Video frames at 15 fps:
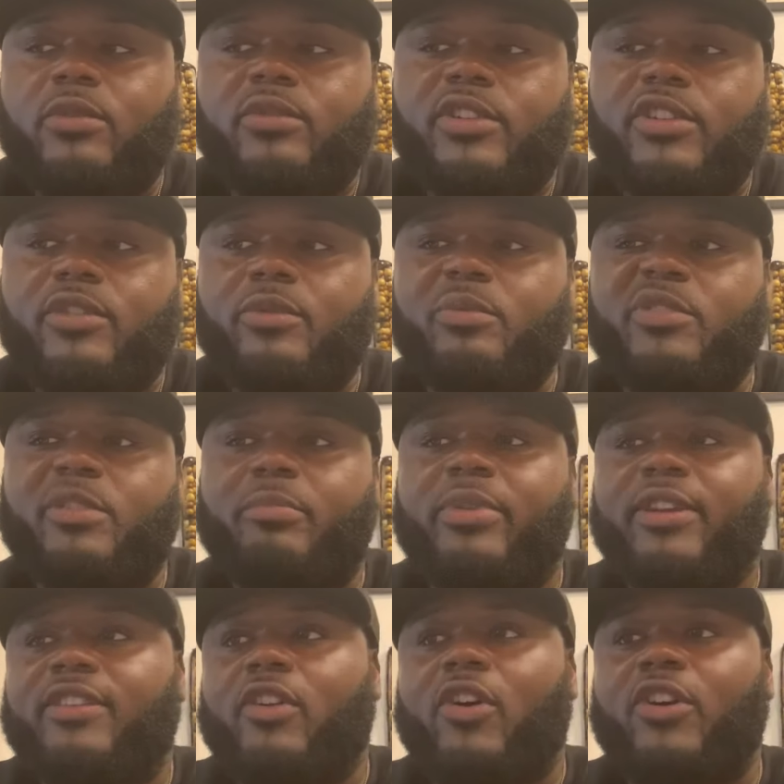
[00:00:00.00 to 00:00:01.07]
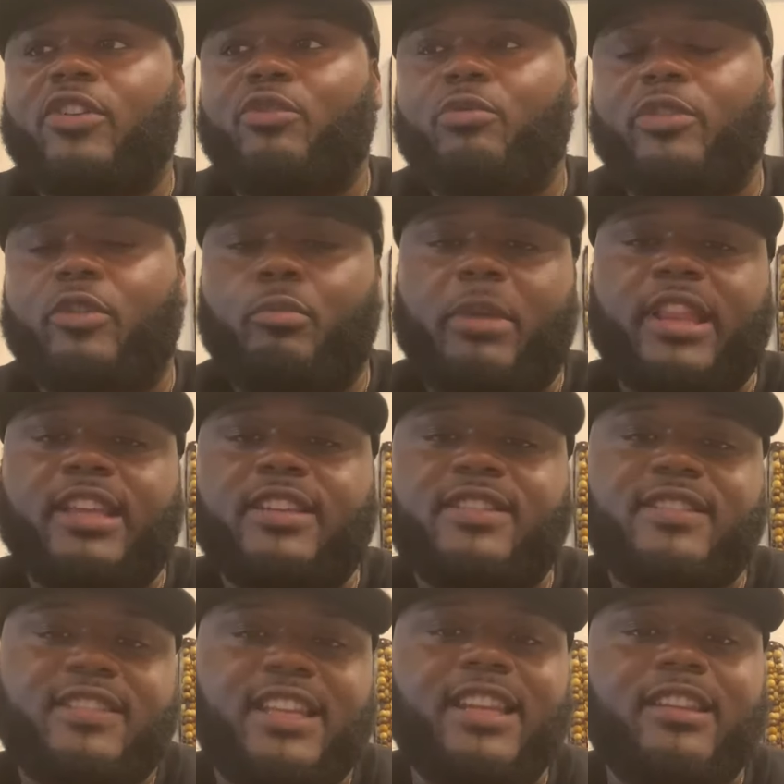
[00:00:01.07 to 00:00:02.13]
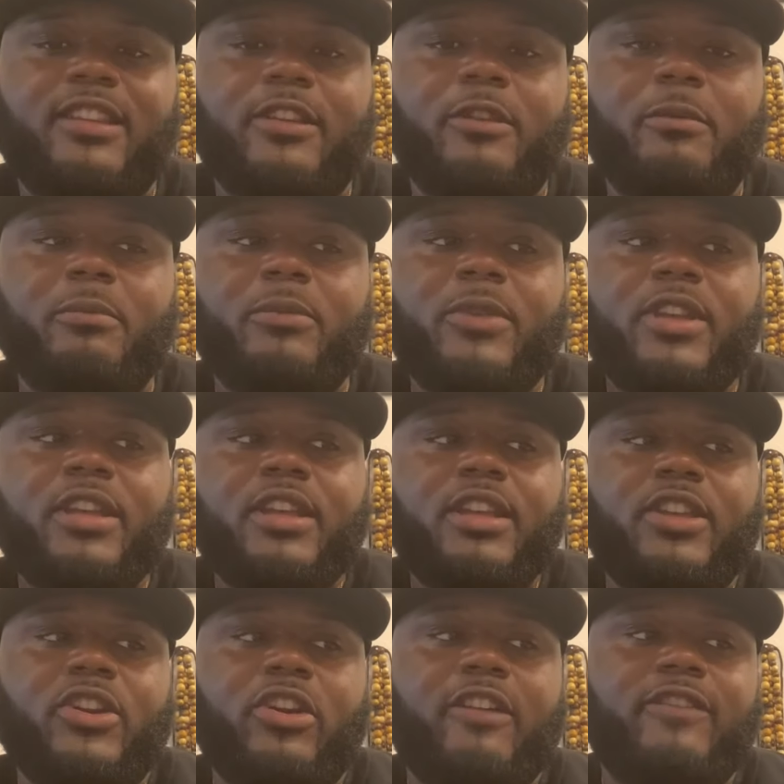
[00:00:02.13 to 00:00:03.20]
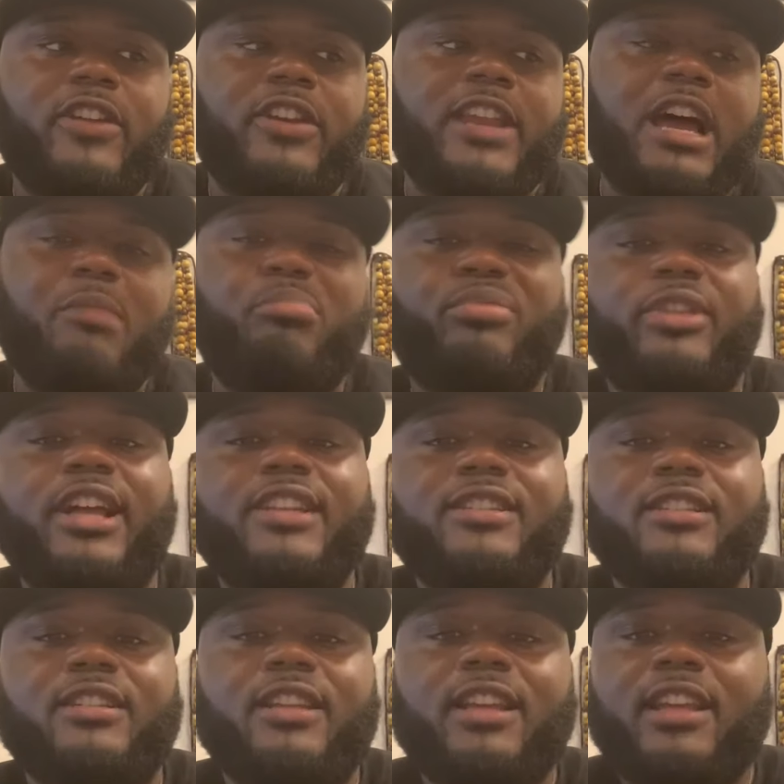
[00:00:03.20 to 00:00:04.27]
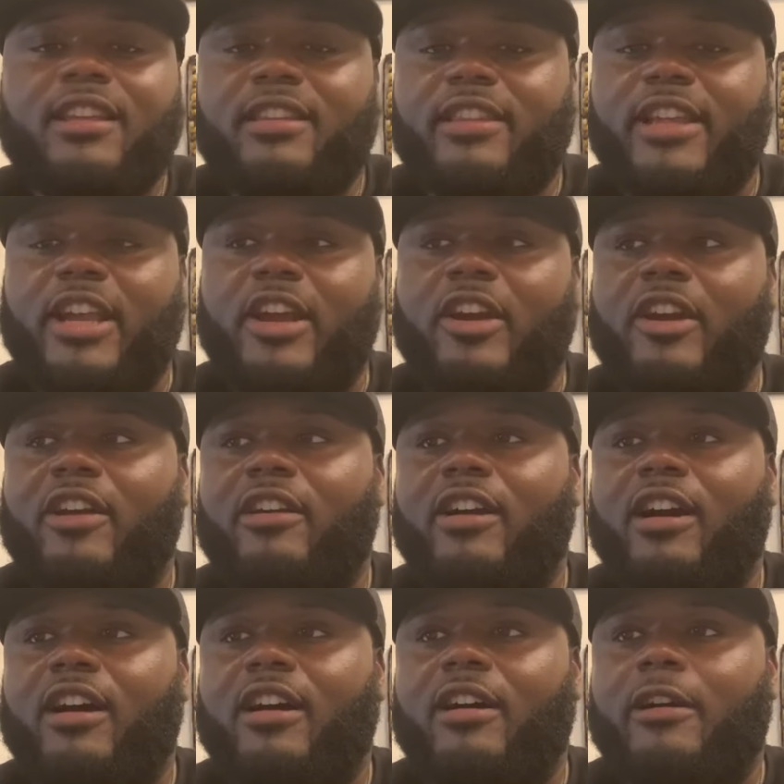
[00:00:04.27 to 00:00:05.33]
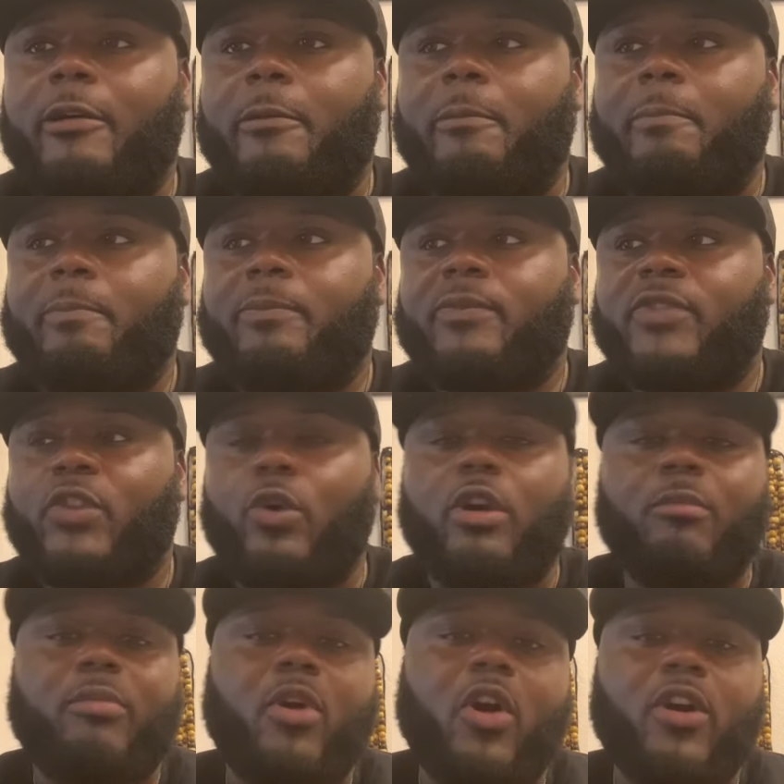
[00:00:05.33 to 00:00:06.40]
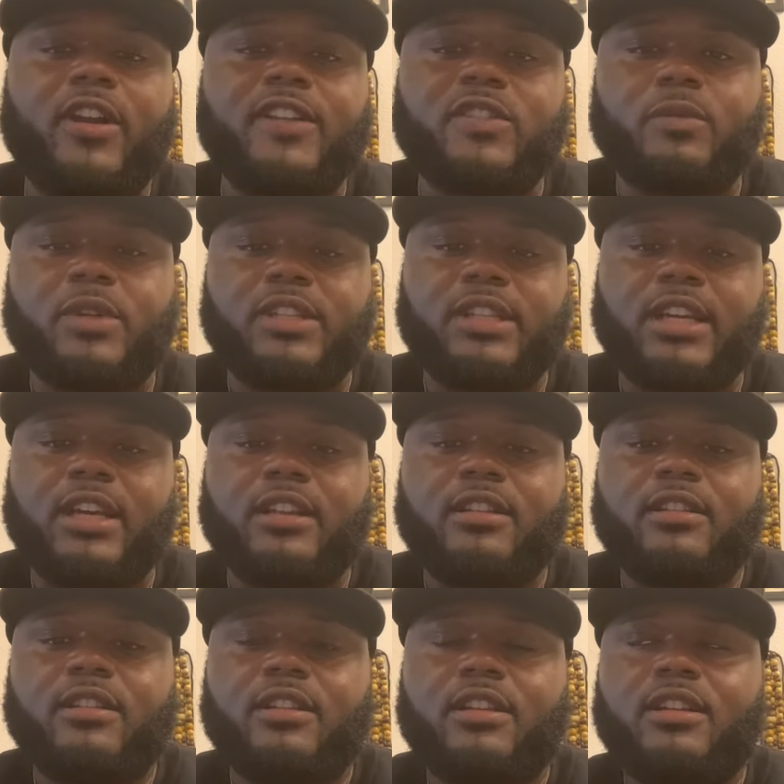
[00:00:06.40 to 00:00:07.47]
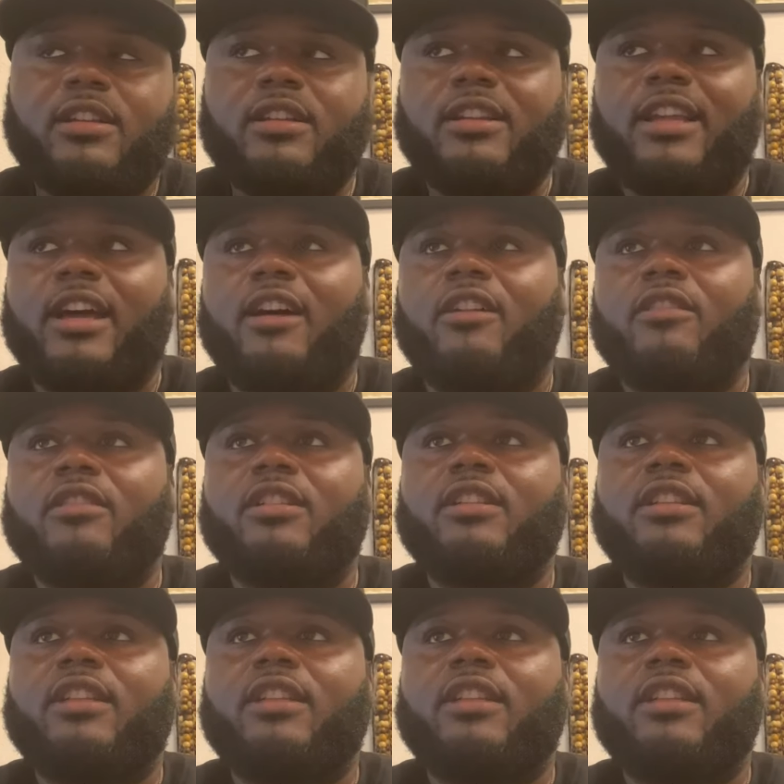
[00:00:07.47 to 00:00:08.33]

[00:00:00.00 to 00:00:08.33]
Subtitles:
you depict, or you mainly just see them, if they're not pledging, they're throwing parties or whatnot. Now,